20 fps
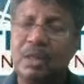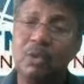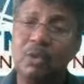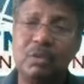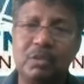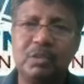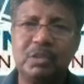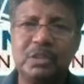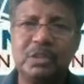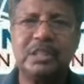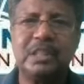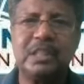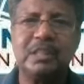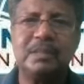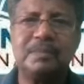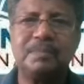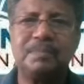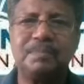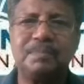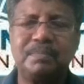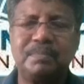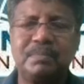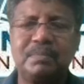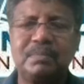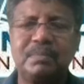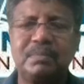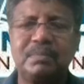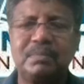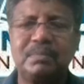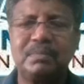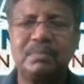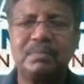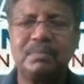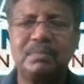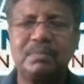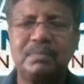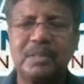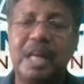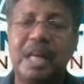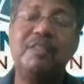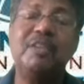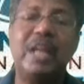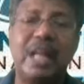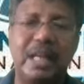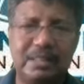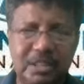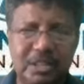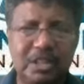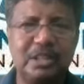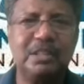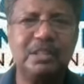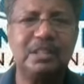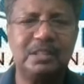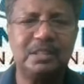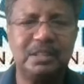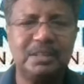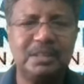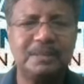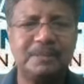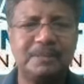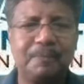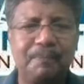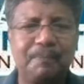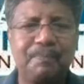Good question. I will answer this.